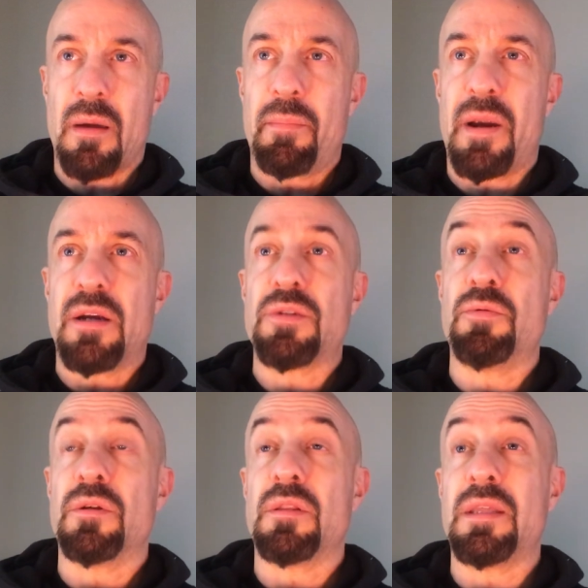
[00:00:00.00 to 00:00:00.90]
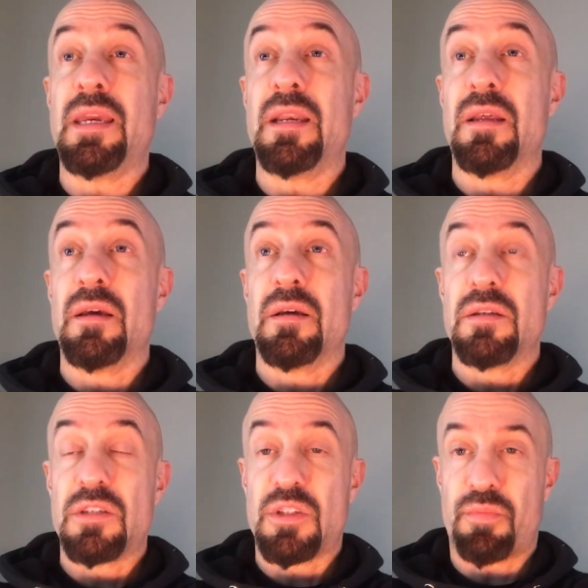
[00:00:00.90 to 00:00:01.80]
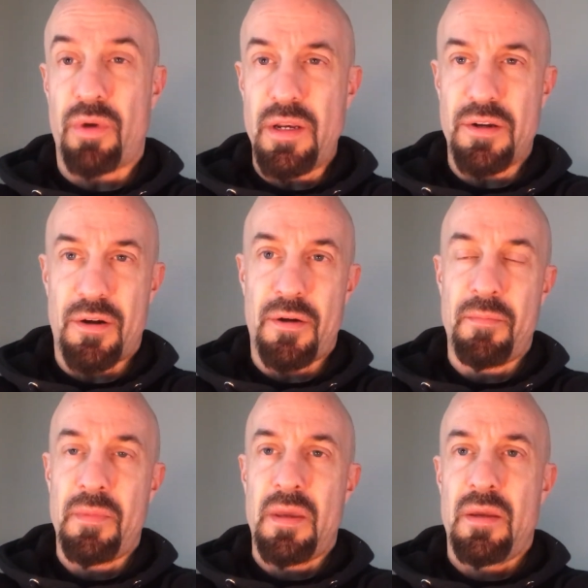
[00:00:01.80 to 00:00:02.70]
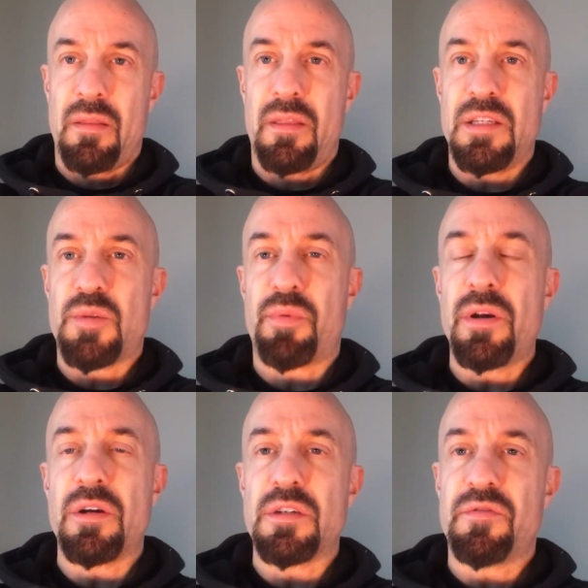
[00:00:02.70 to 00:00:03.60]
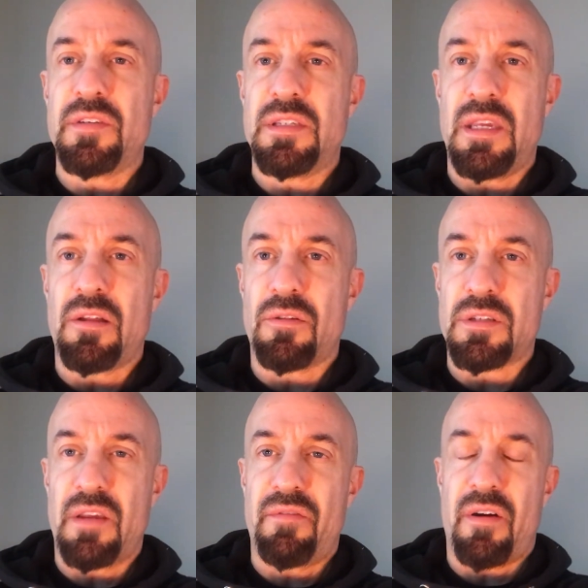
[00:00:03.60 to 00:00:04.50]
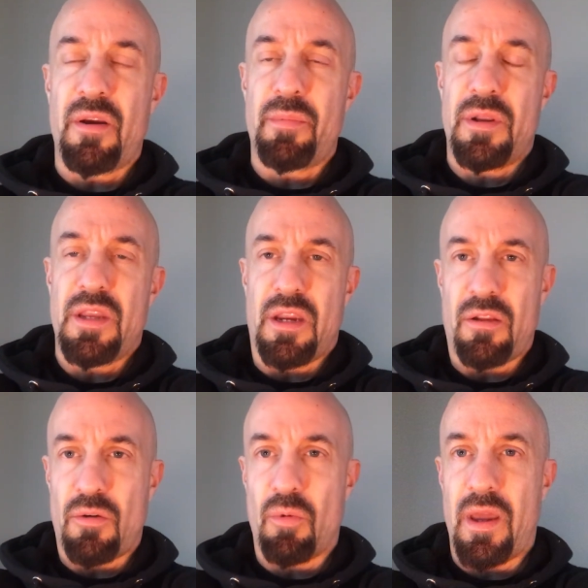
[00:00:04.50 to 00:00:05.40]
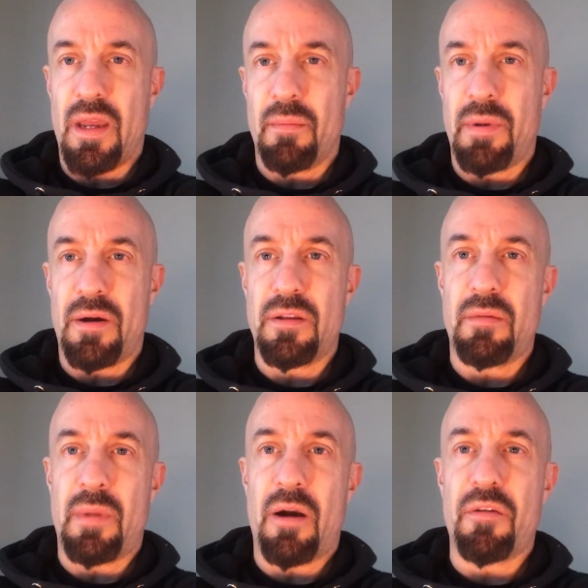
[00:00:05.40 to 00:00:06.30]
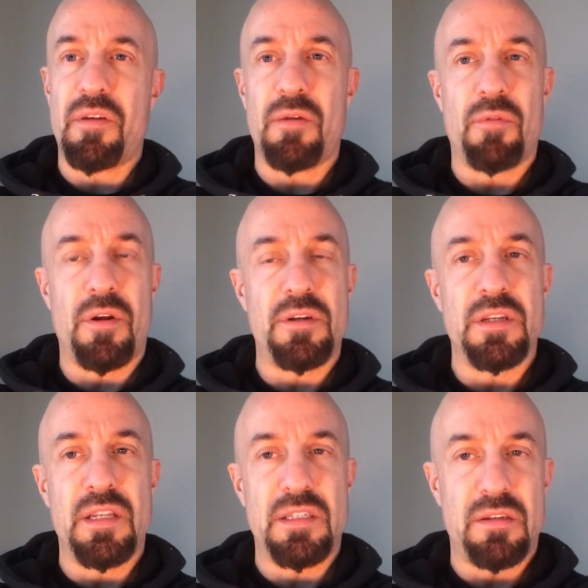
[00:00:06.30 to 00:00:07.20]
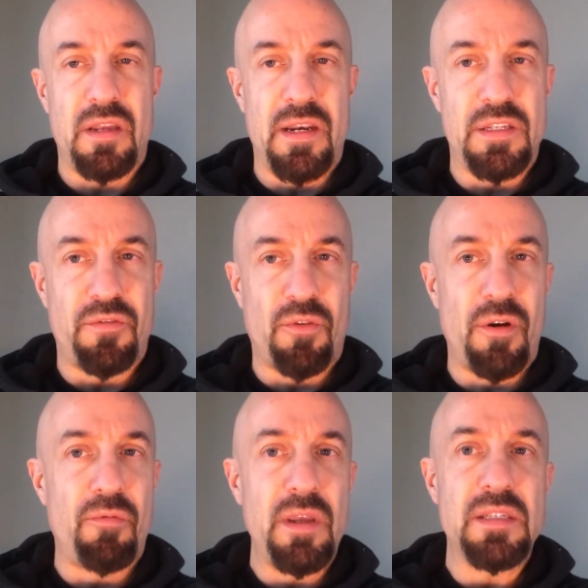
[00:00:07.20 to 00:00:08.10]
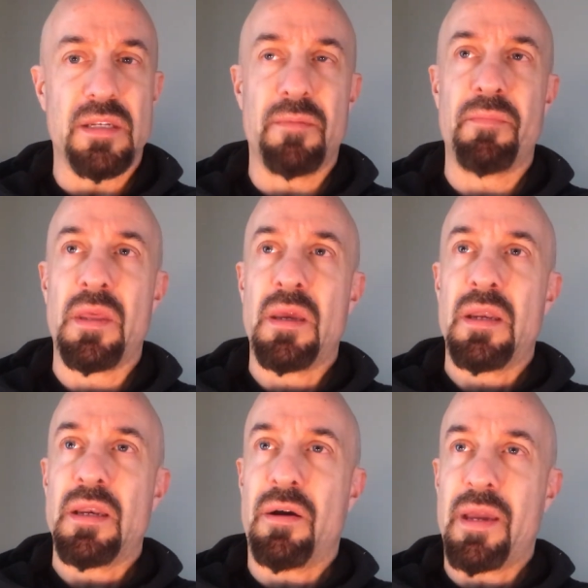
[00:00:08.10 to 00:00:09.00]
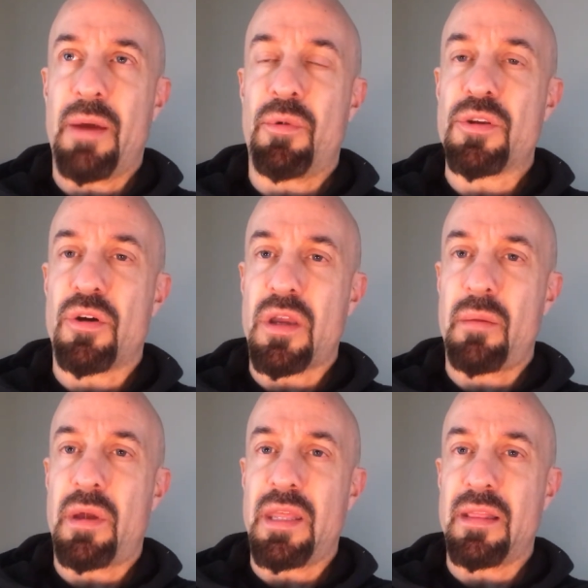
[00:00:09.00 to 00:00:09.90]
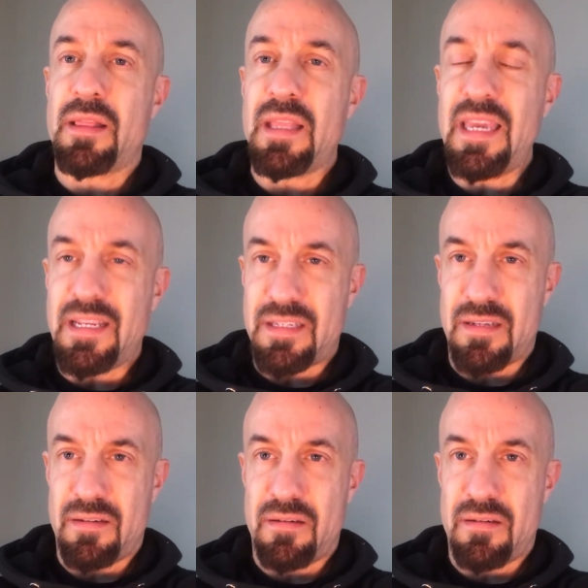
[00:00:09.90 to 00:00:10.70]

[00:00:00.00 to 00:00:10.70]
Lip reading: compared to an elite sprinter, the sprinter's physique looks a very particular way compared to the marathon runners, and it's for a reason. Now, again, we're talking about elite